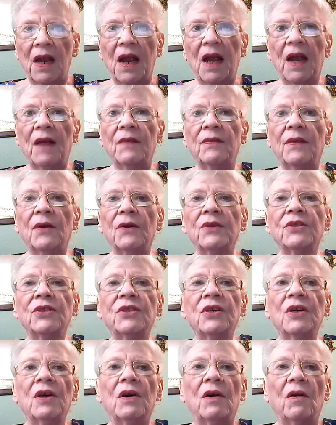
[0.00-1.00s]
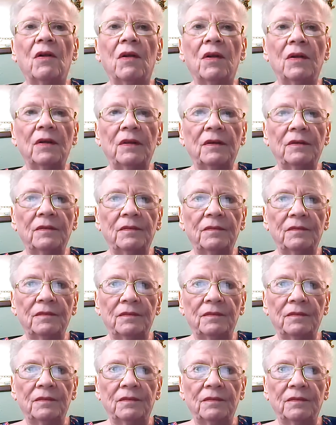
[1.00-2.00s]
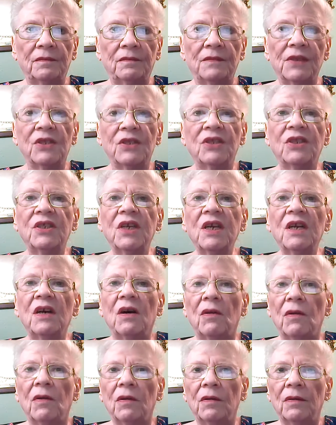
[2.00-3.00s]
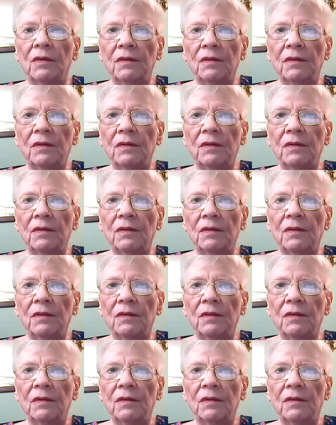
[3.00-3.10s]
And they're still, still,